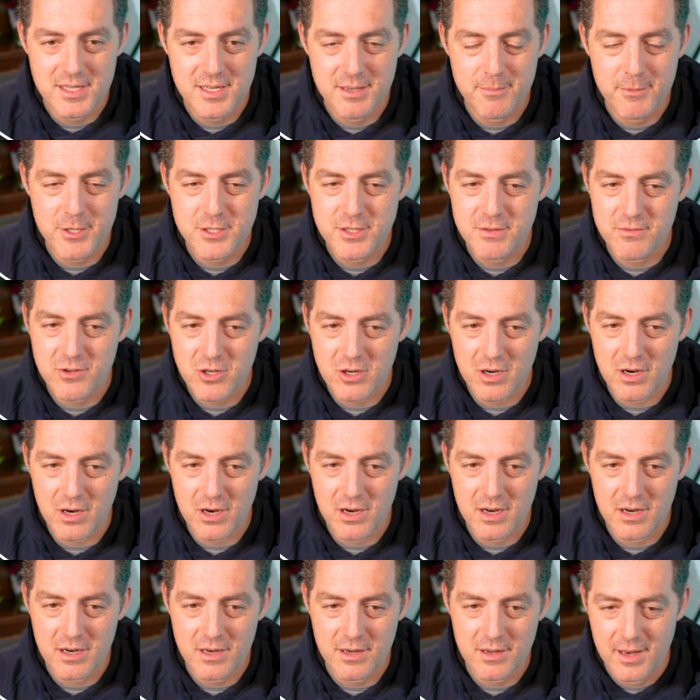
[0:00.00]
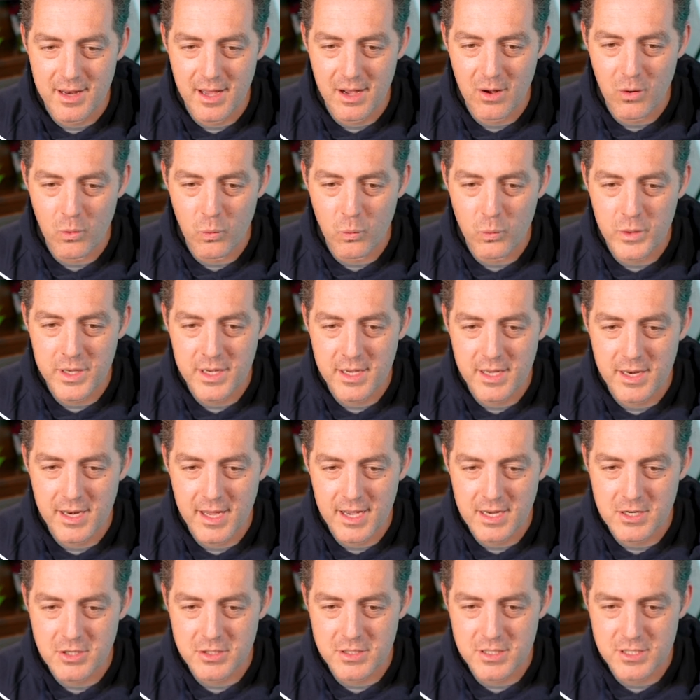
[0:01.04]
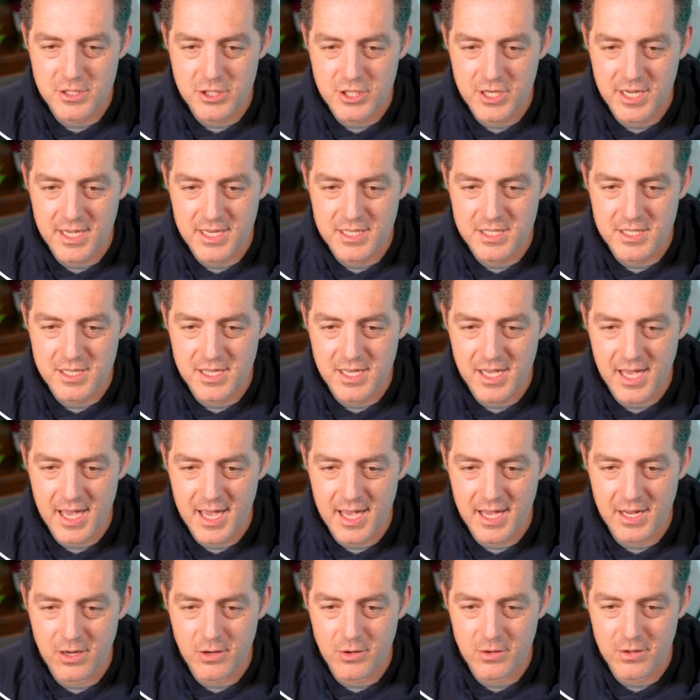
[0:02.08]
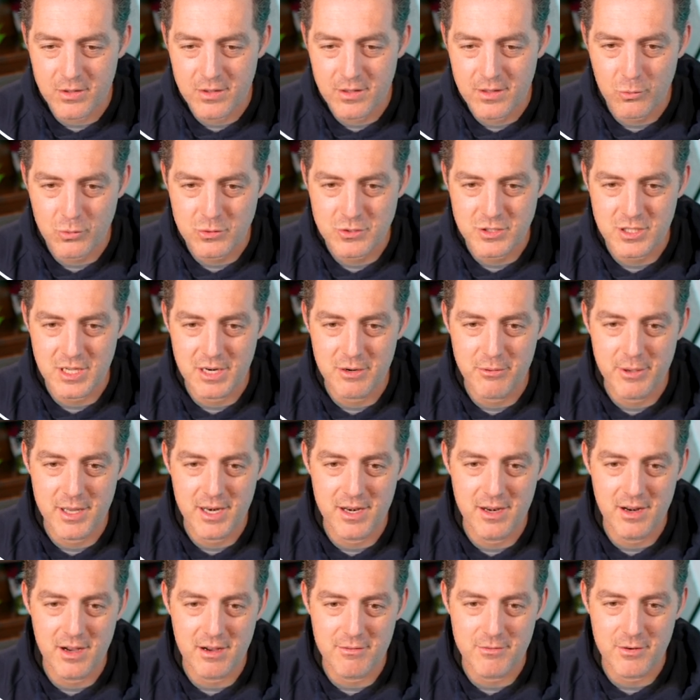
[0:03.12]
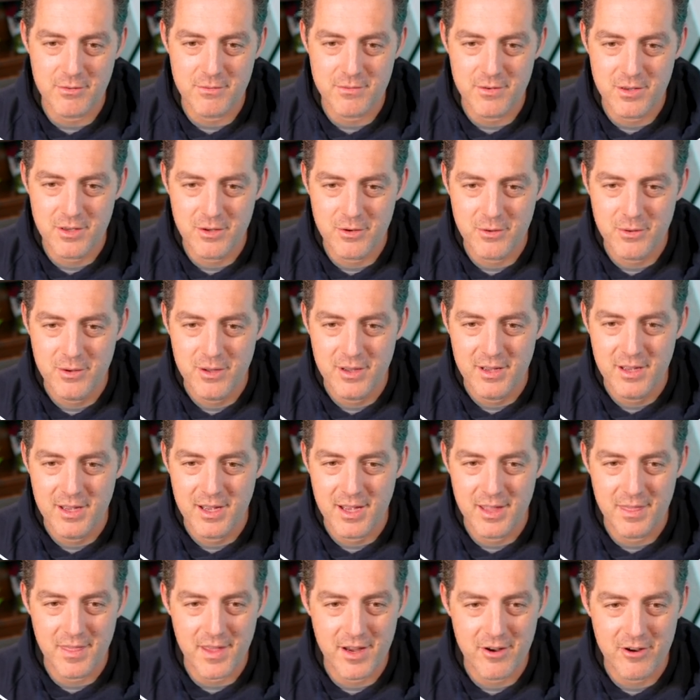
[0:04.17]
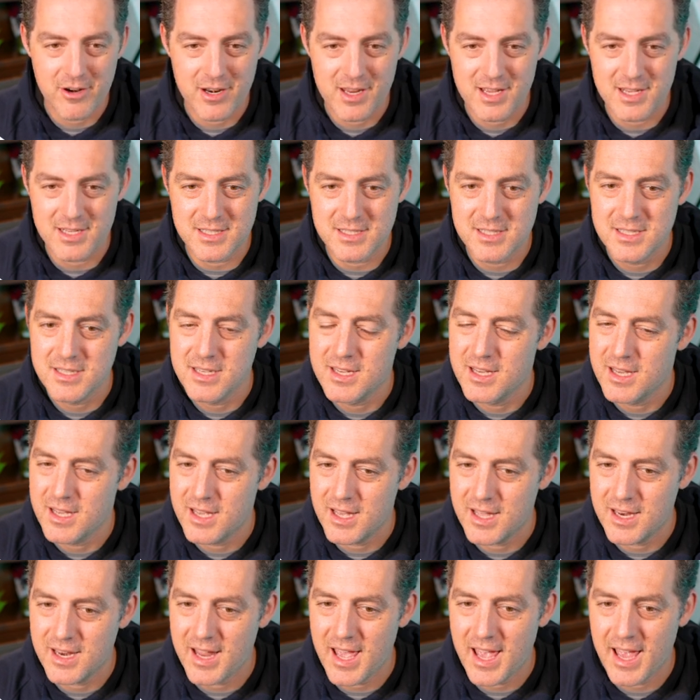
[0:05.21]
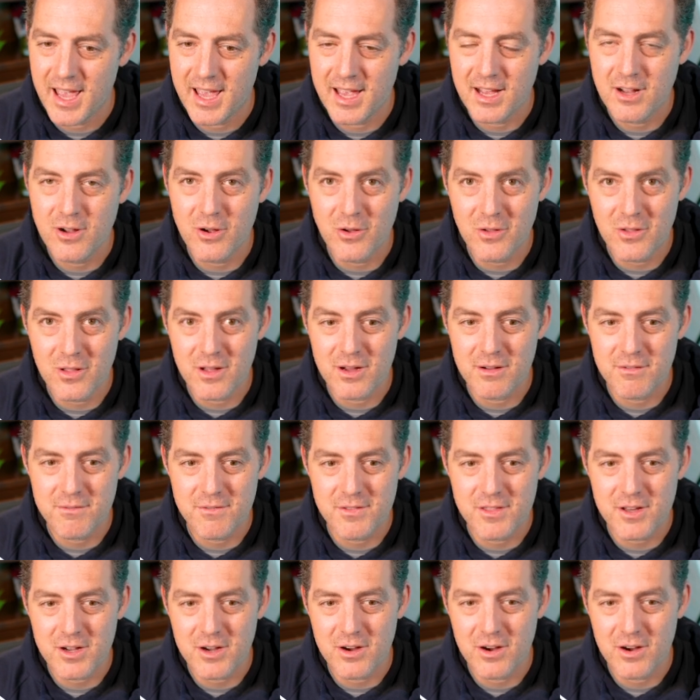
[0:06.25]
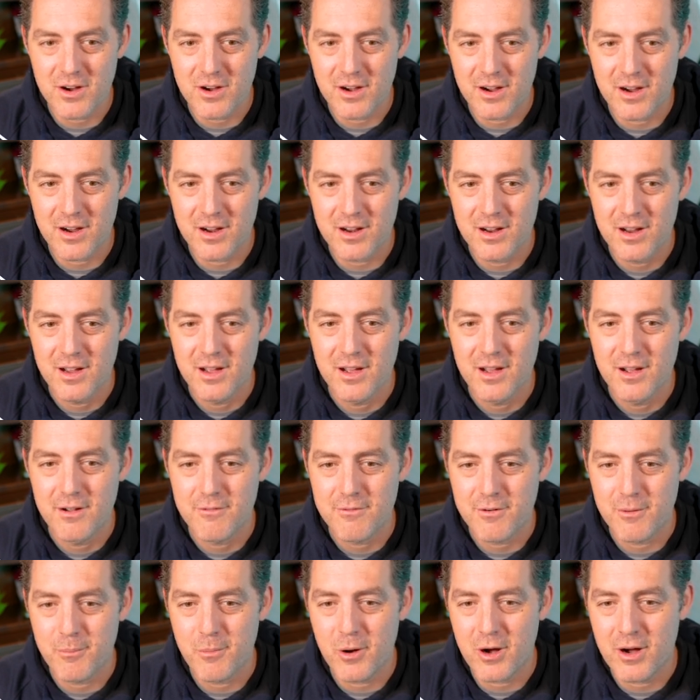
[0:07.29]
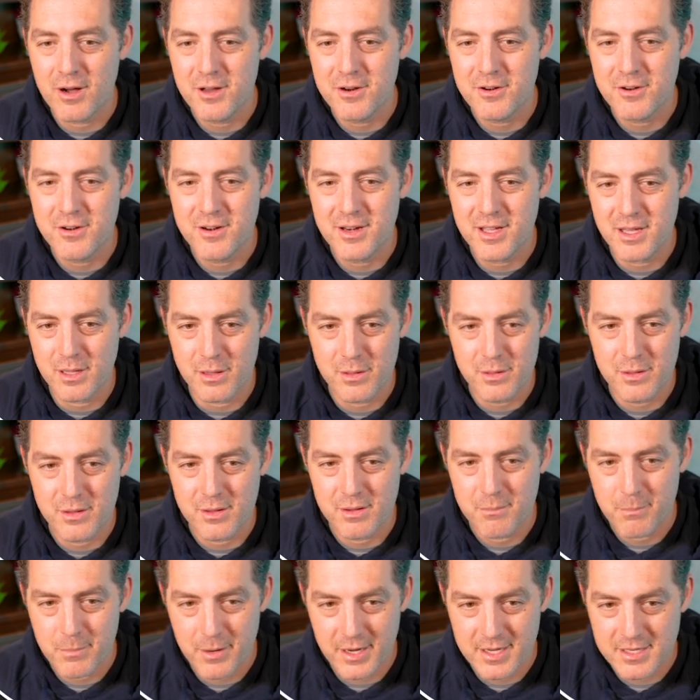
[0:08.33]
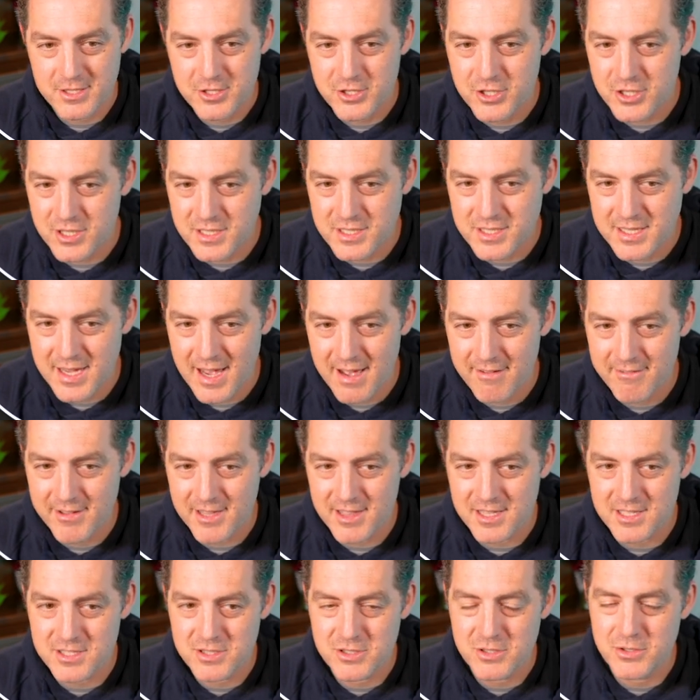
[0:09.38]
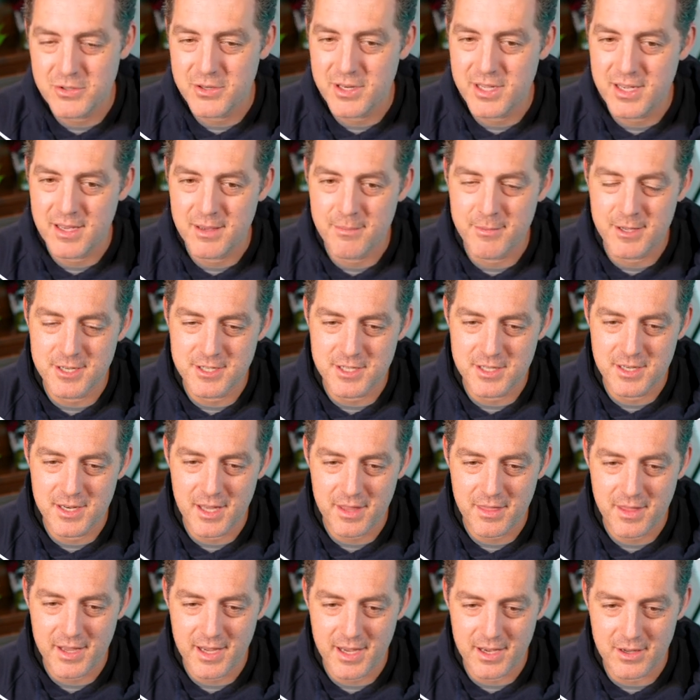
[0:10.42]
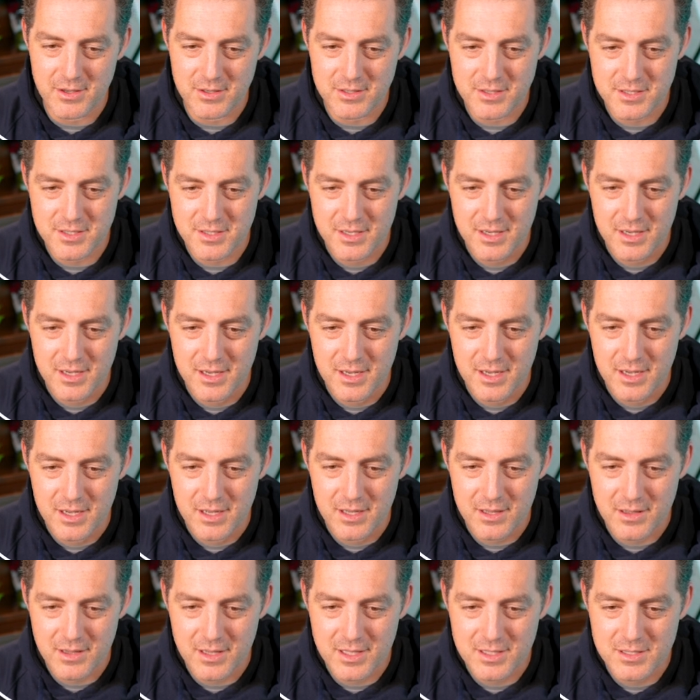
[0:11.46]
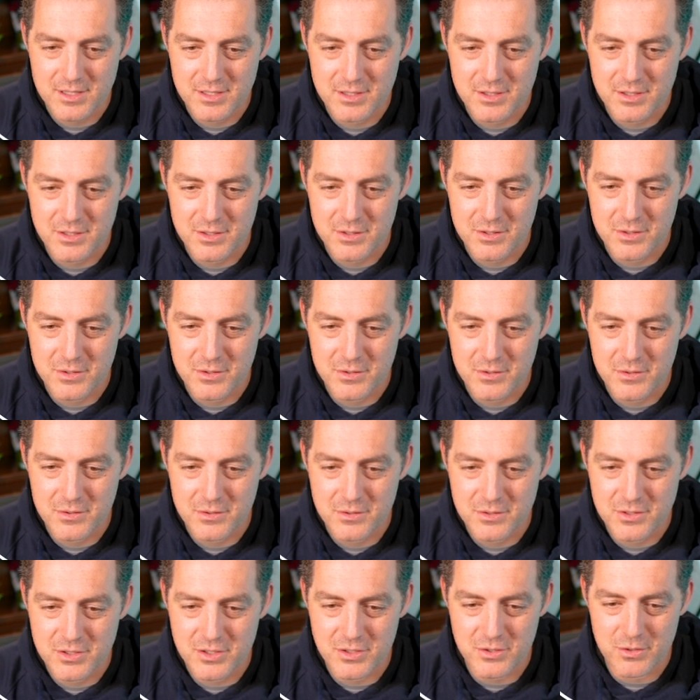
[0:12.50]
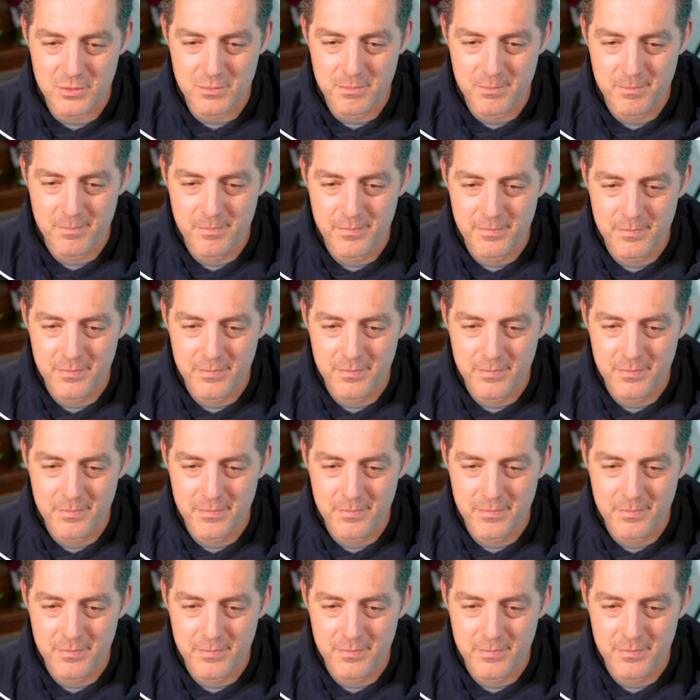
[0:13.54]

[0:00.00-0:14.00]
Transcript: an image of a car. Now we can actually change the angle. We'll generate a novel view. And there it is, an angle of the car from underneath by just having this two D image and nothing else. Let's do zoom.